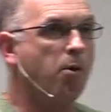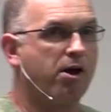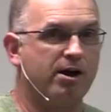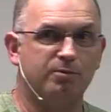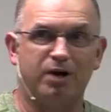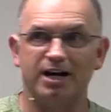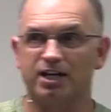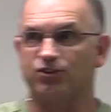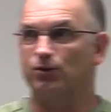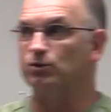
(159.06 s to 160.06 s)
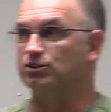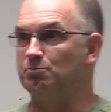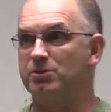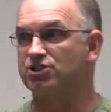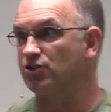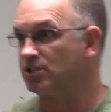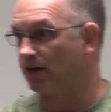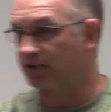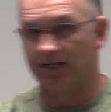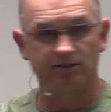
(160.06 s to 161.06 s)
um, I'm going to throw some mysteries
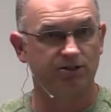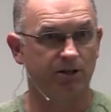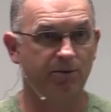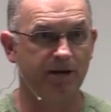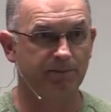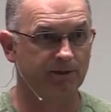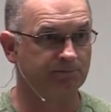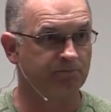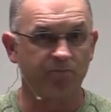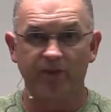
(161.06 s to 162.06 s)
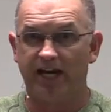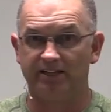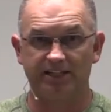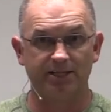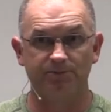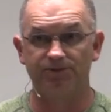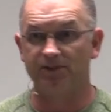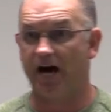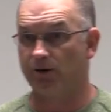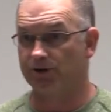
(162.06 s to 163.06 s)
out there to the people and let them
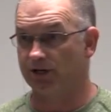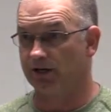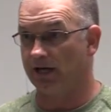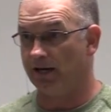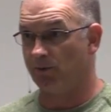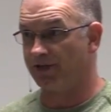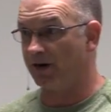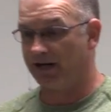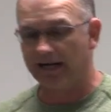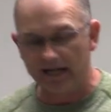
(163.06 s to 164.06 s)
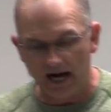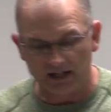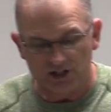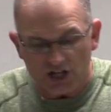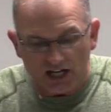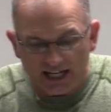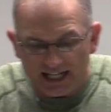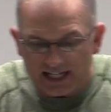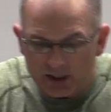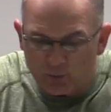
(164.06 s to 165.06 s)
flounder without any knowledge. He,
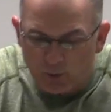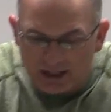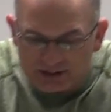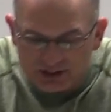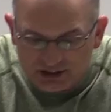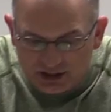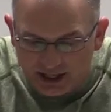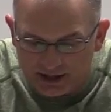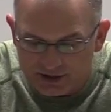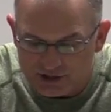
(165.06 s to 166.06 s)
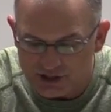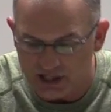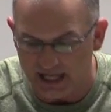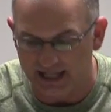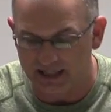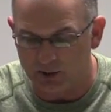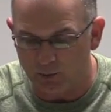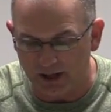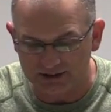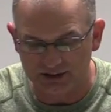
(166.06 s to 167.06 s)
he wants us to understand, He
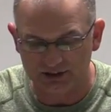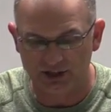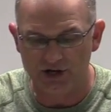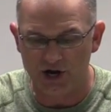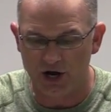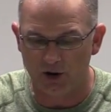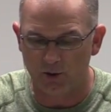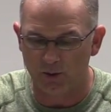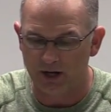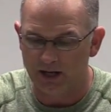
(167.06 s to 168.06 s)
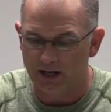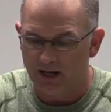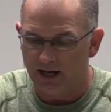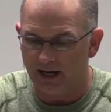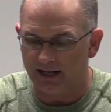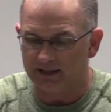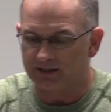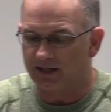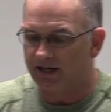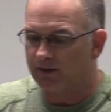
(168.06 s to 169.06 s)
wants us to know uh,
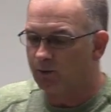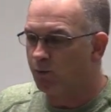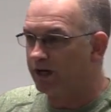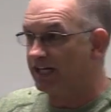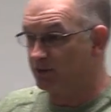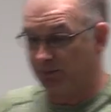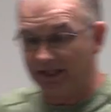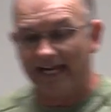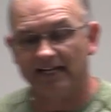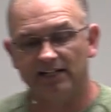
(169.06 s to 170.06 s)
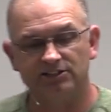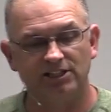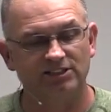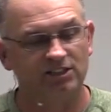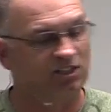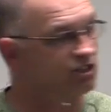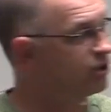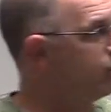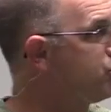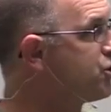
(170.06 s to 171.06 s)
uh, what His plan is. It's a
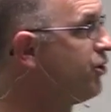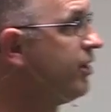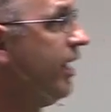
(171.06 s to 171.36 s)
disclosure, an